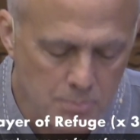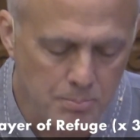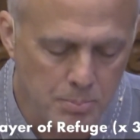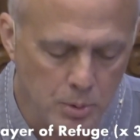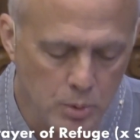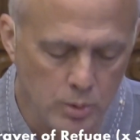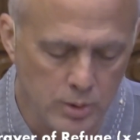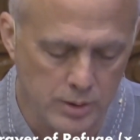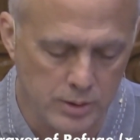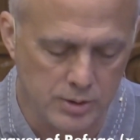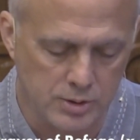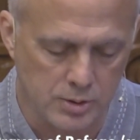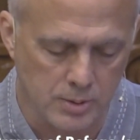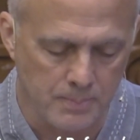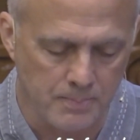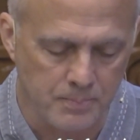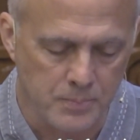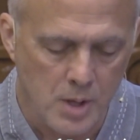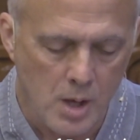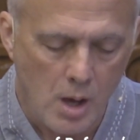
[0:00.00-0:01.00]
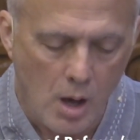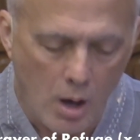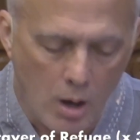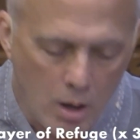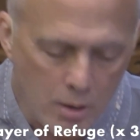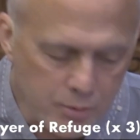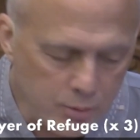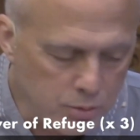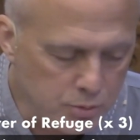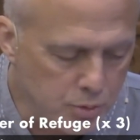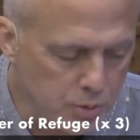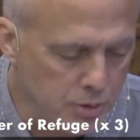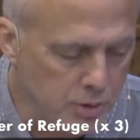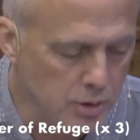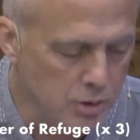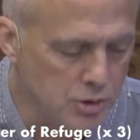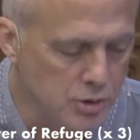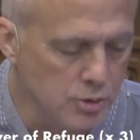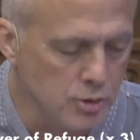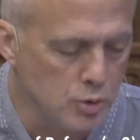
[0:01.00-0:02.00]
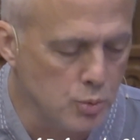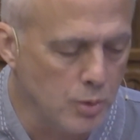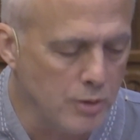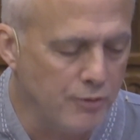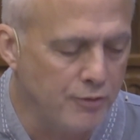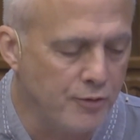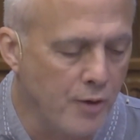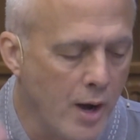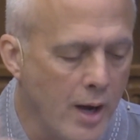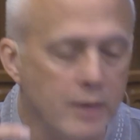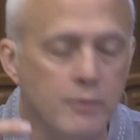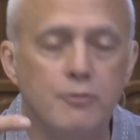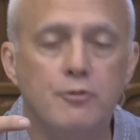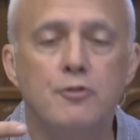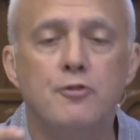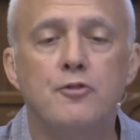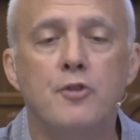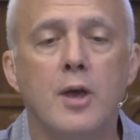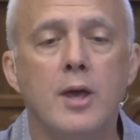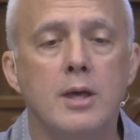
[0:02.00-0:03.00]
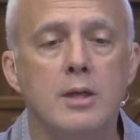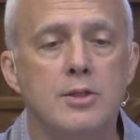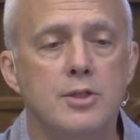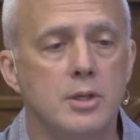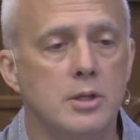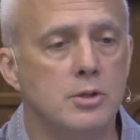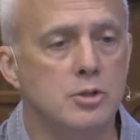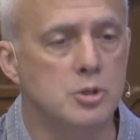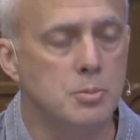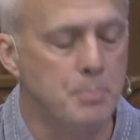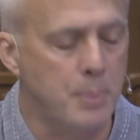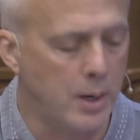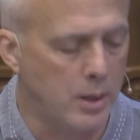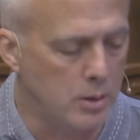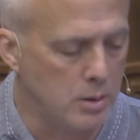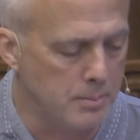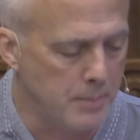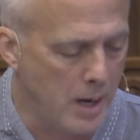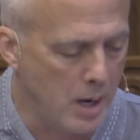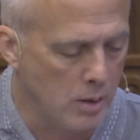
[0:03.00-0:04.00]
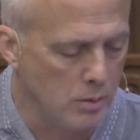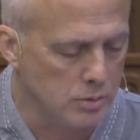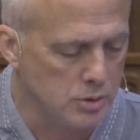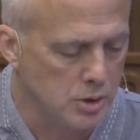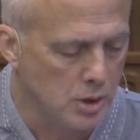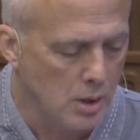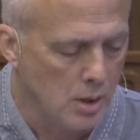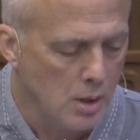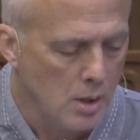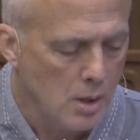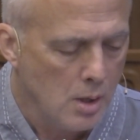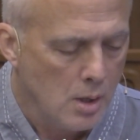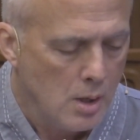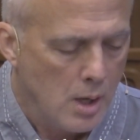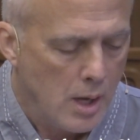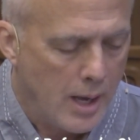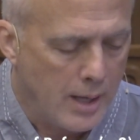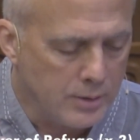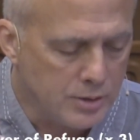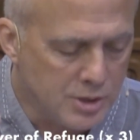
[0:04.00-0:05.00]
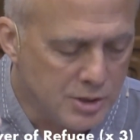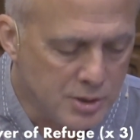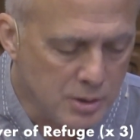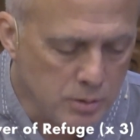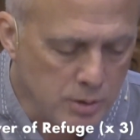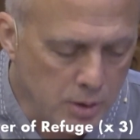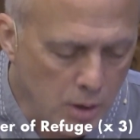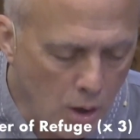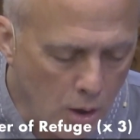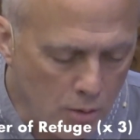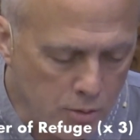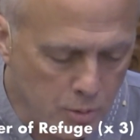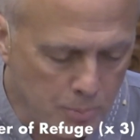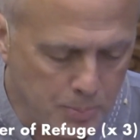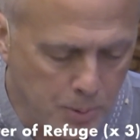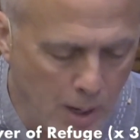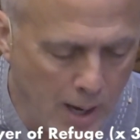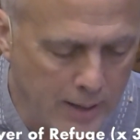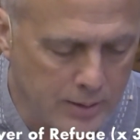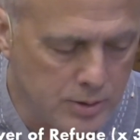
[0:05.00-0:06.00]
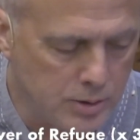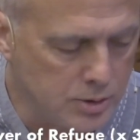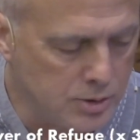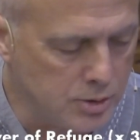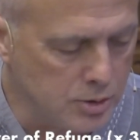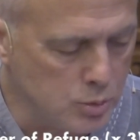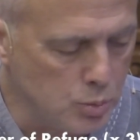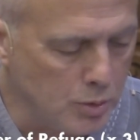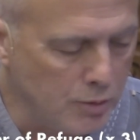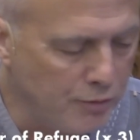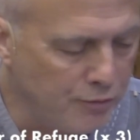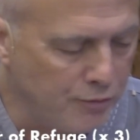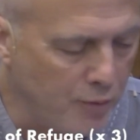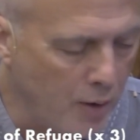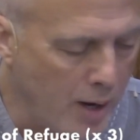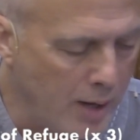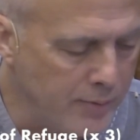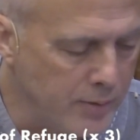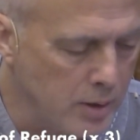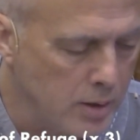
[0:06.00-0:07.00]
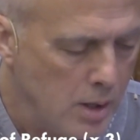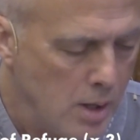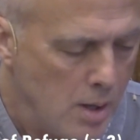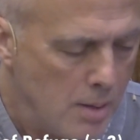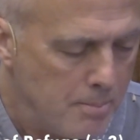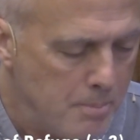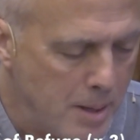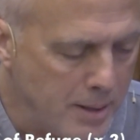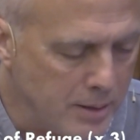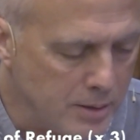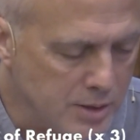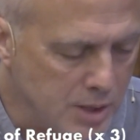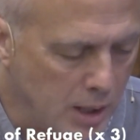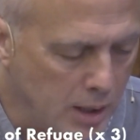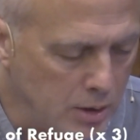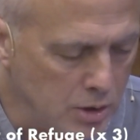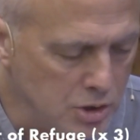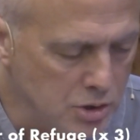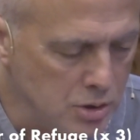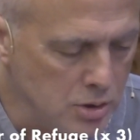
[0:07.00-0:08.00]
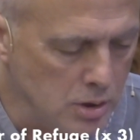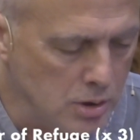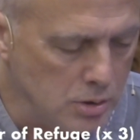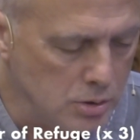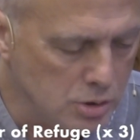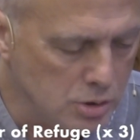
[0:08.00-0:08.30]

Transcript: Buddhism. Other traditions, we find faith is paramount. And still in other practices, we find that meditation is